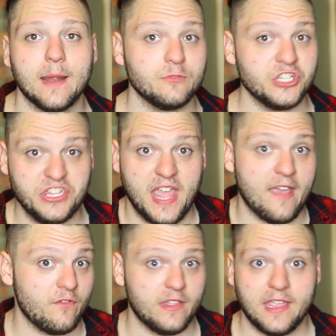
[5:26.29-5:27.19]
I'm just
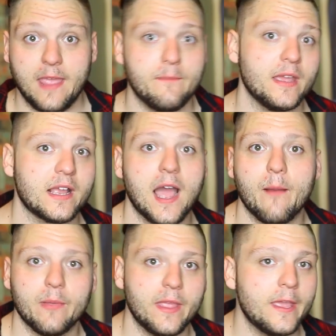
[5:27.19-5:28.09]
thankful he gave me a
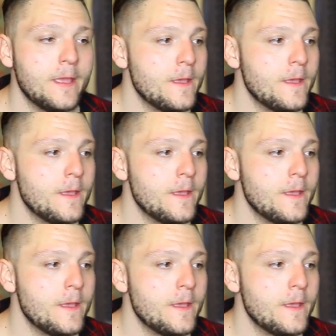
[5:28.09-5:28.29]
copy.